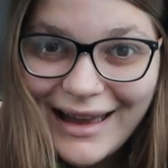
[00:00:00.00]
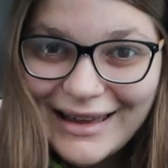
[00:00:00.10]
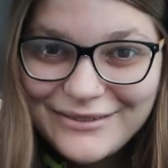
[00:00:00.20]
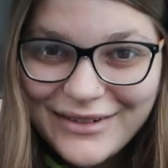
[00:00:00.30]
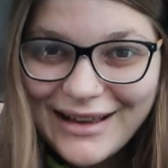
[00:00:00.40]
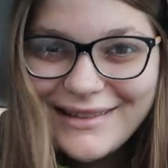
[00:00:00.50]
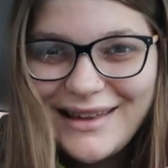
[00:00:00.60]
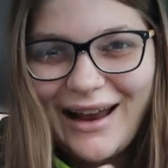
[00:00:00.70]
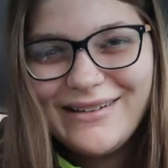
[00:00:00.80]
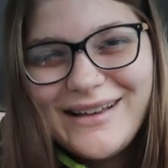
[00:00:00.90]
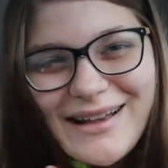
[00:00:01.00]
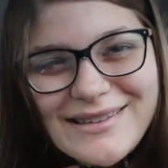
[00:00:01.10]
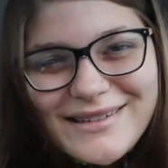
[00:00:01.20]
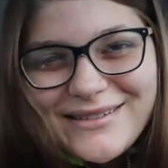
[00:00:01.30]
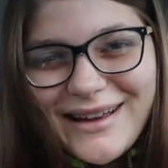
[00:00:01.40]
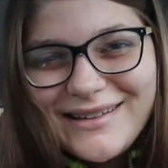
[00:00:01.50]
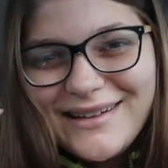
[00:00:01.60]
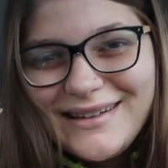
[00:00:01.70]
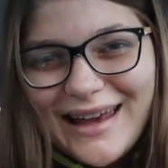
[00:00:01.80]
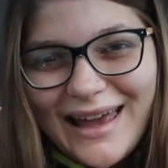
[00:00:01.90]
Hey friends, how are you guys doing
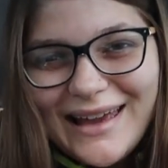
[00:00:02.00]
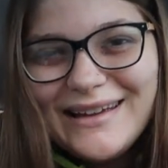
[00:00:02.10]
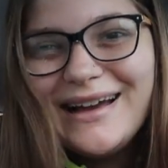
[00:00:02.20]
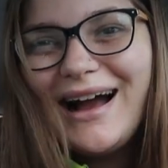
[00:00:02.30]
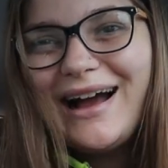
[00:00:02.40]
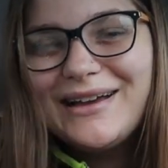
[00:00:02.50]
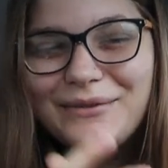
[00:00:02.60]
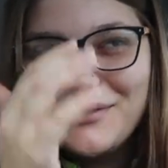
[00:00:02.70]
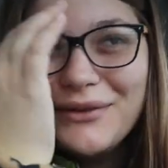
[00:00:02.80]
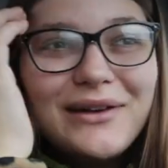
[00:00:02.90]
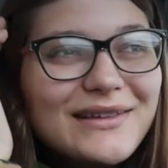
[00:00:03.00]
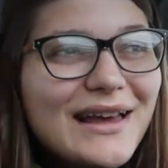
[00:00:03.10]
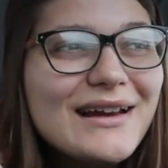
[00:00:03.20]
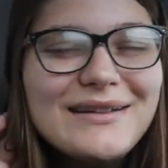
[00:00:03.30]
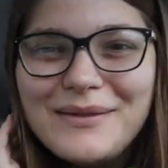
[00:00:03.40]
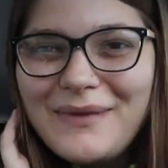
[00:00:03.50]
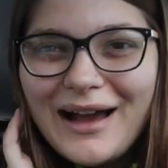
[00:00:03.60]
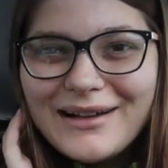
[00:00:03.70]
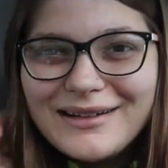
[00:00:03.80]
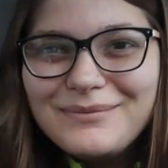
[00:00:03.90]
today? I am so excited to be
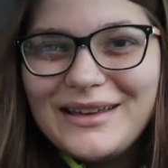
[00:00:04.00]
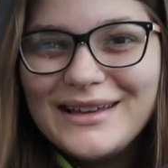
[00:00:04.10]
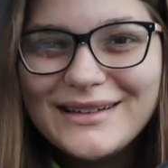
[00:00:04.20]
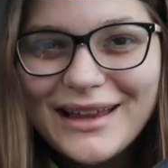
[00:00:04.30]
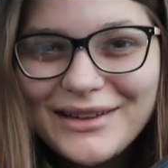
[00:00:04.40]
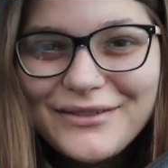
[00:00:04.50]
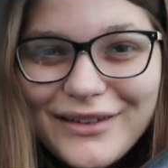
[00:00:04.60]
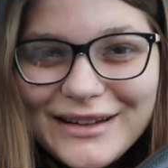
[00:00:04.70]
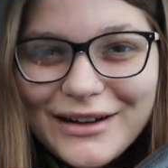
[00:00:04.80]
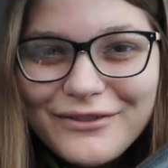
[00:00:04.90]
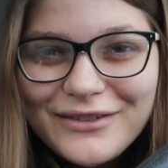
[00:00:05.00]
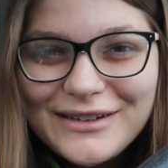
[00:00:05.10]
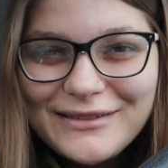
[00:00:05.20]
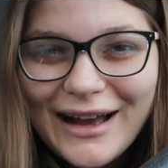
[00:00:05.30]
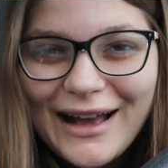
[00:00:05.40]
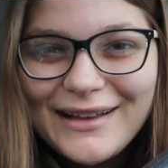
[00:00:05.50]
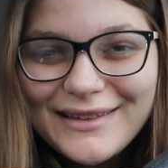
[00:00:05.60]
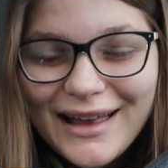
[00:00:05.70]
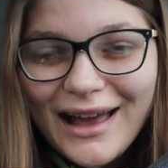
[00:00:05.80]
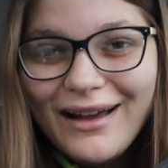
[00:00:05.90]
back making another video for you guys.